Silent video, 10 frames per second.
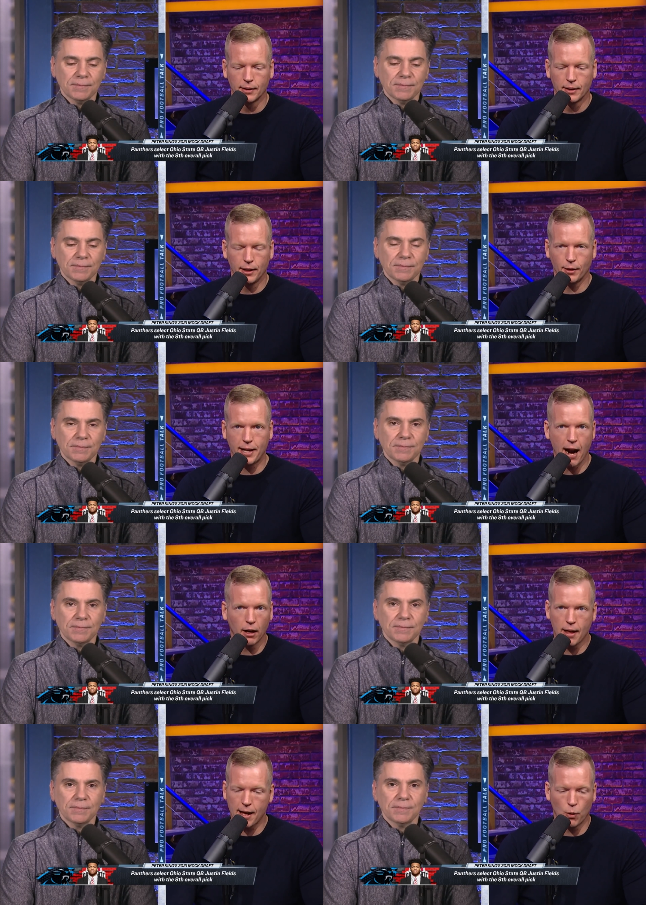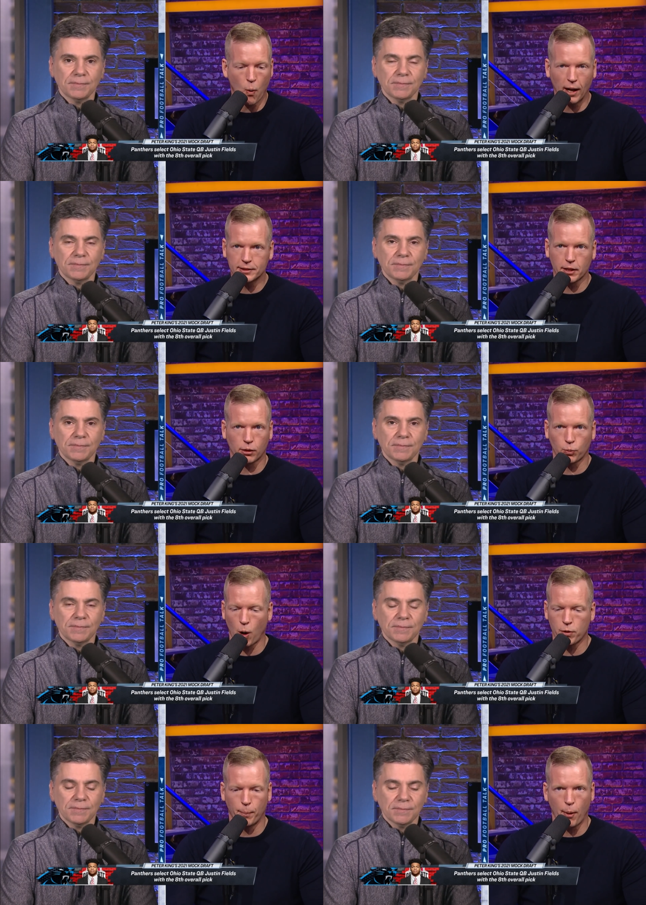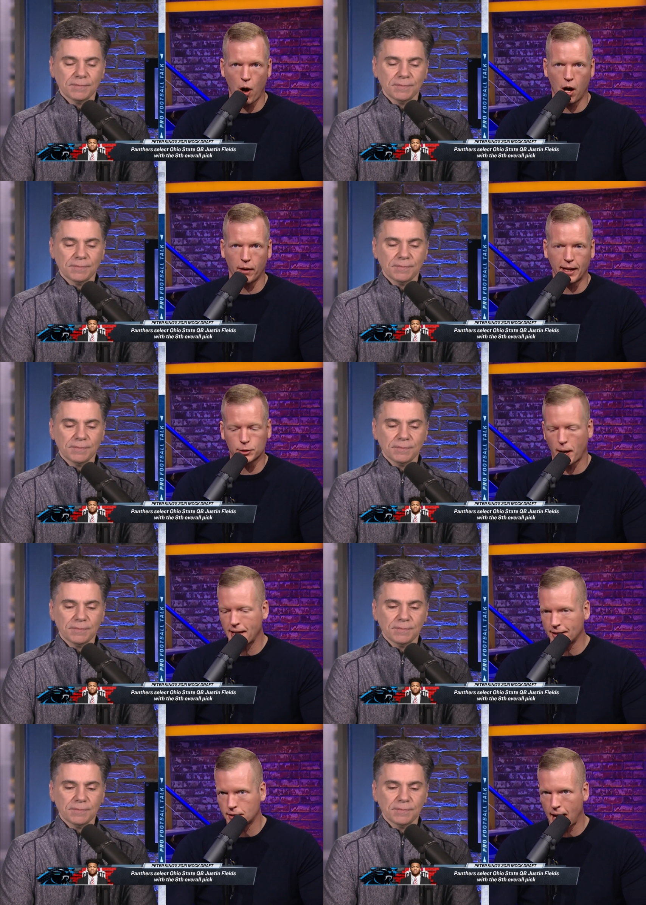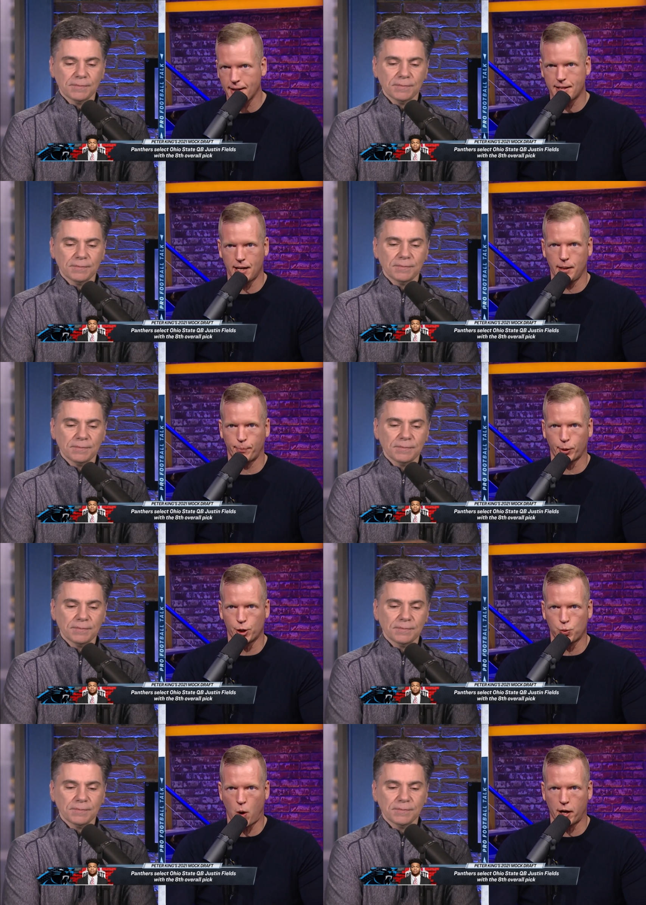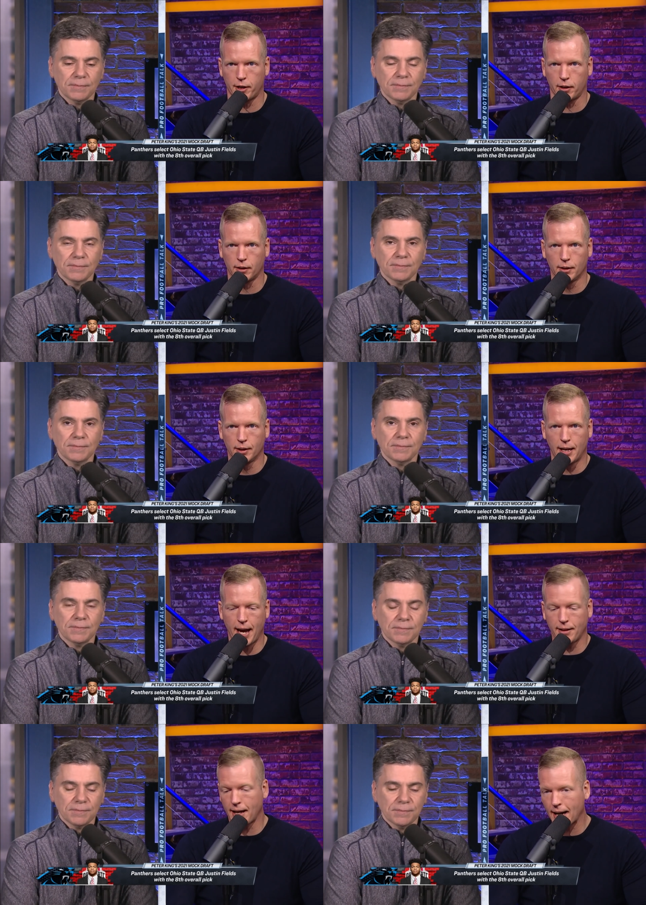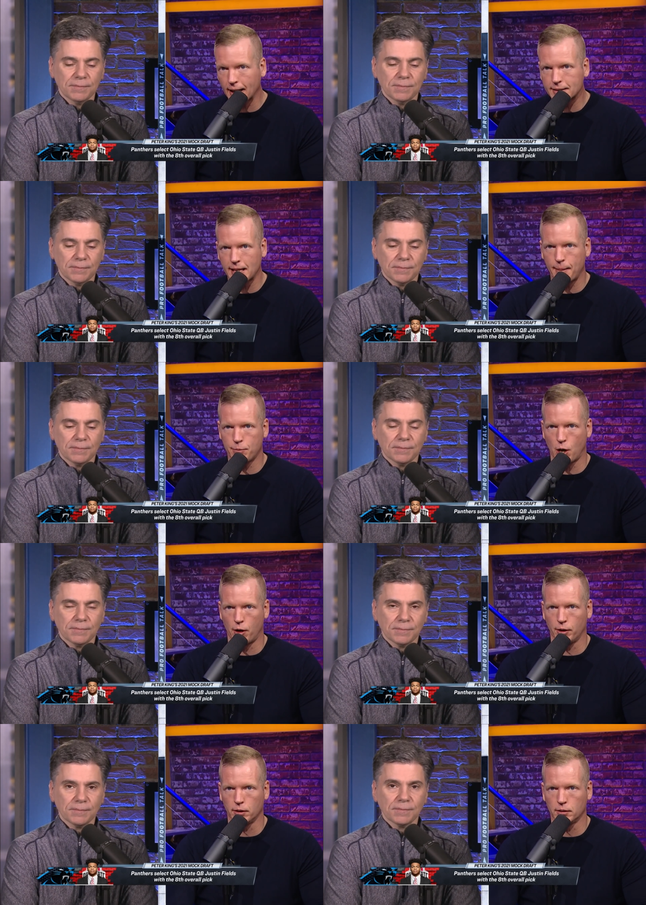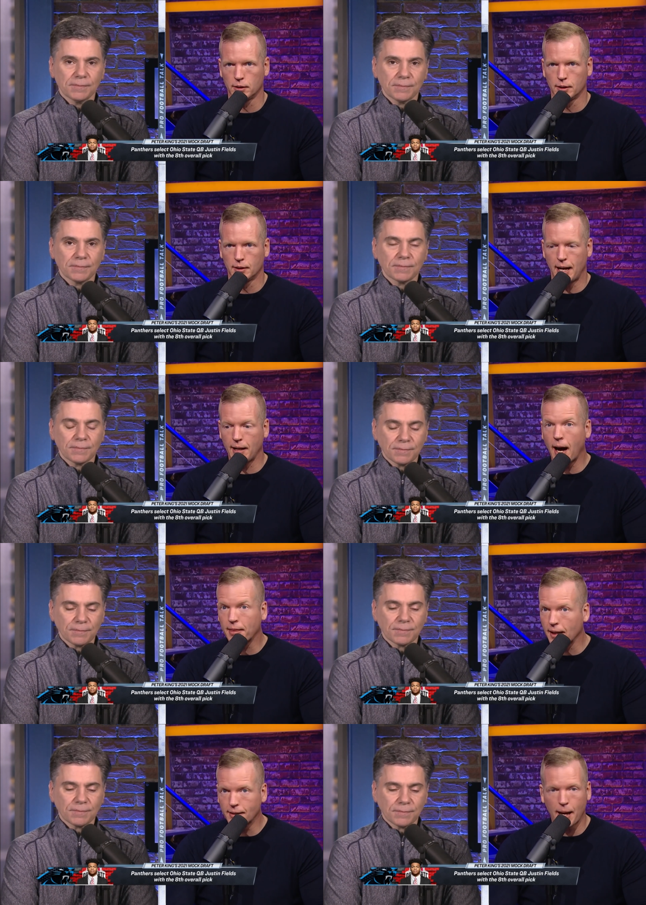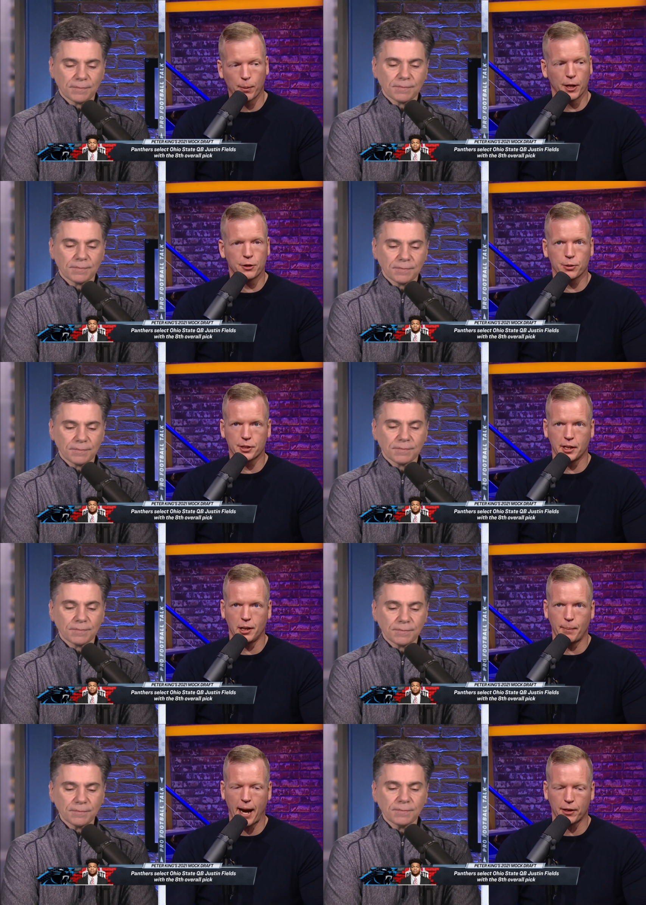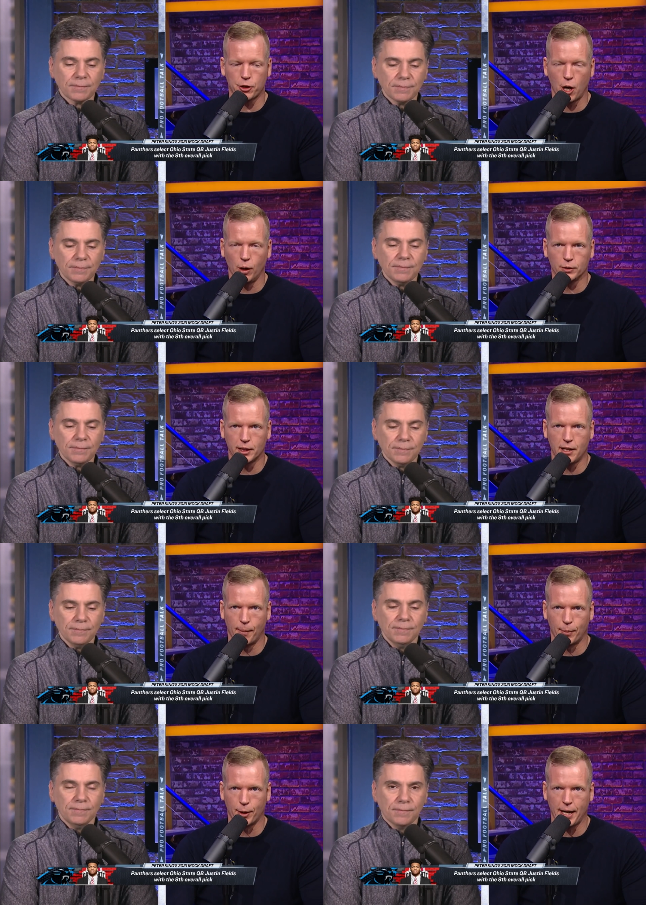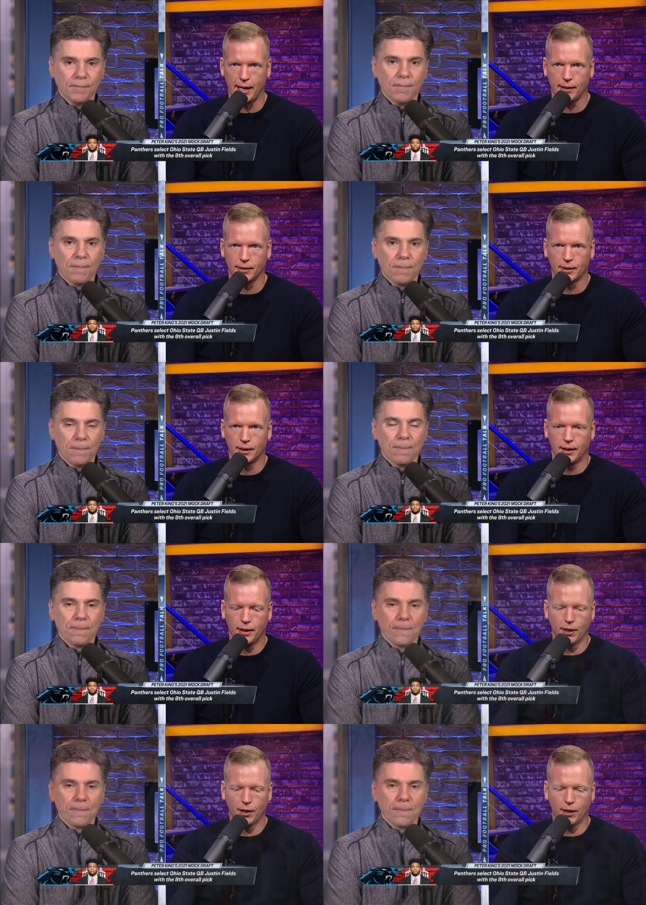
Speaker 1: You know, Carolina wants to throw the ball. That's why they signed Teddy Bridgewater and they got Sam Darnold. And I think they were interested in Mac Jones at number eight. You